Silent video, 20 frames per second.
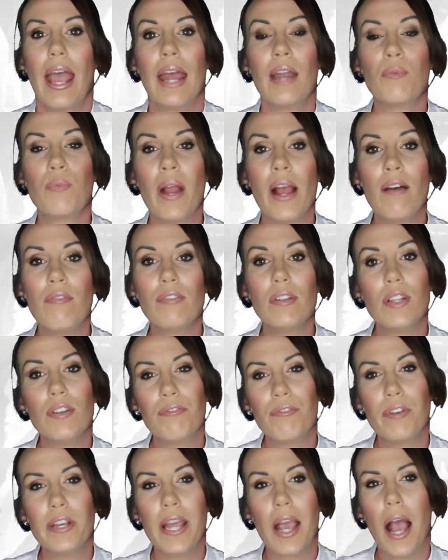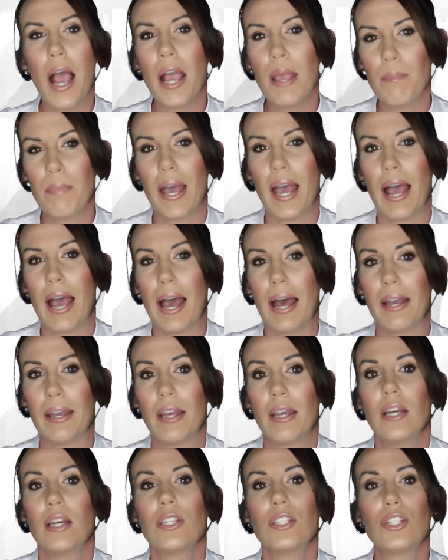and raffle a free iPad
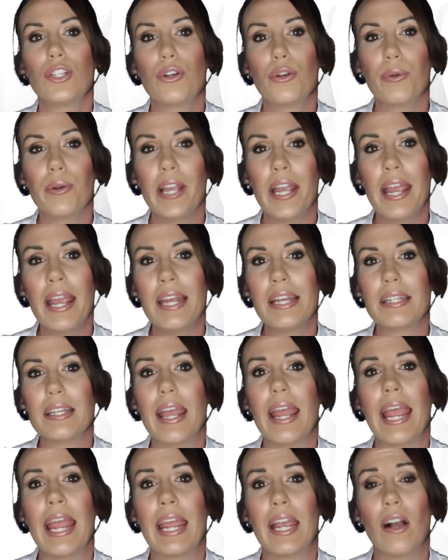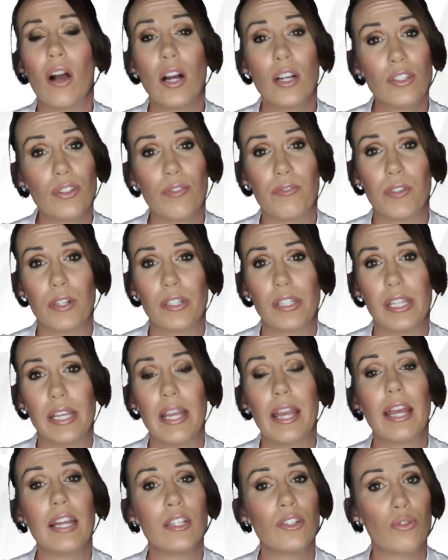to create a
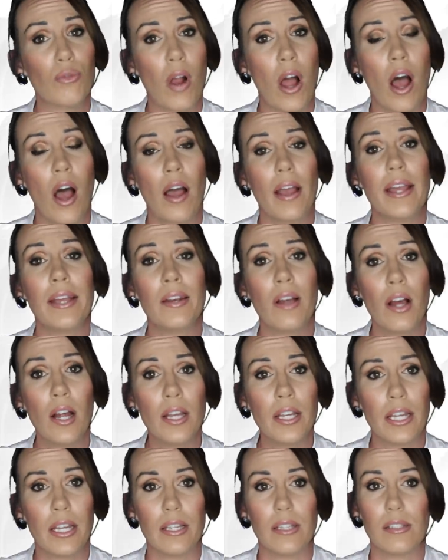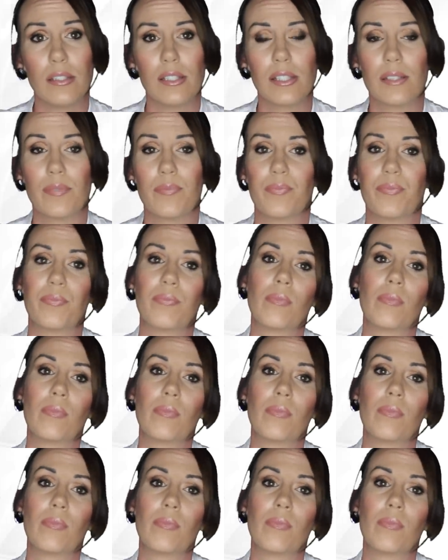controversy and draw an audience."